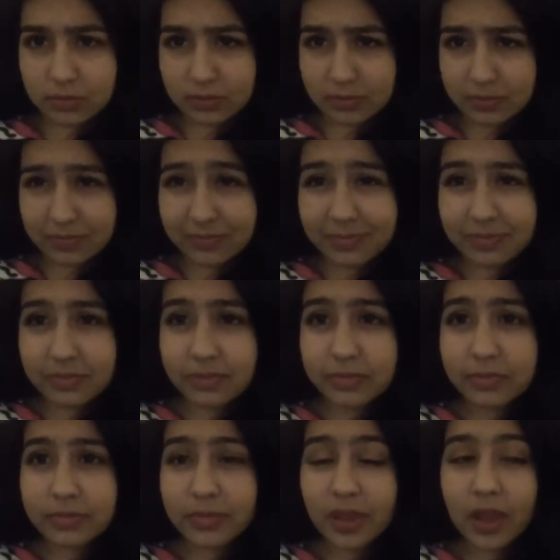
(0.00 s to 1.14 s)
don't know why.
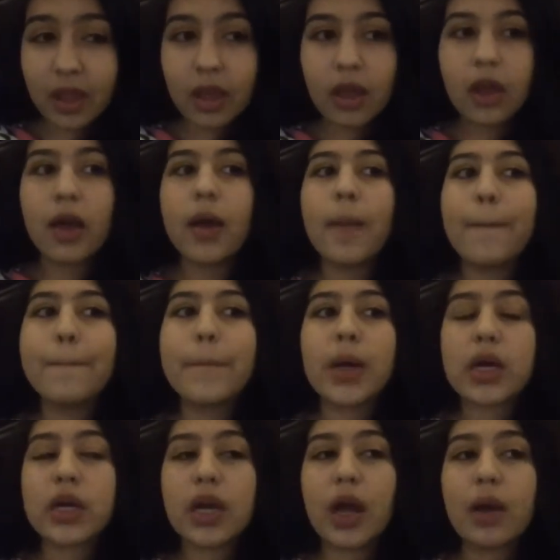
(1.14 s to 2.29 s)
But